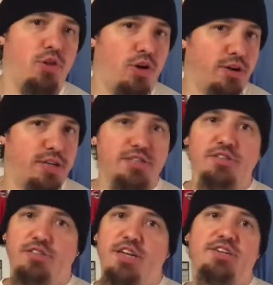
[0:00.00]

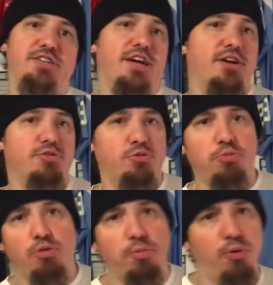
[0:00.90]
distance touchdowns were
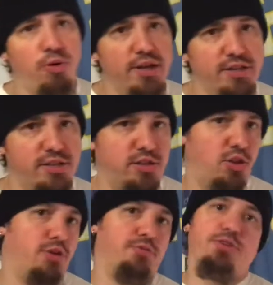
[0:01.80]
more points,
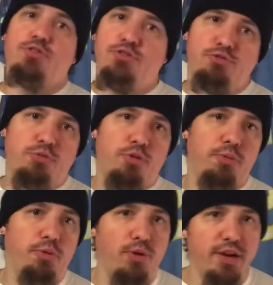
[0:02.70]
long field goals were more
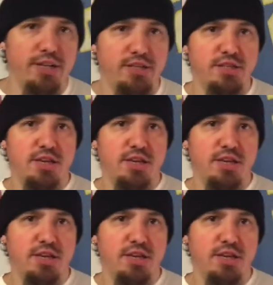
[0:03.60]
points.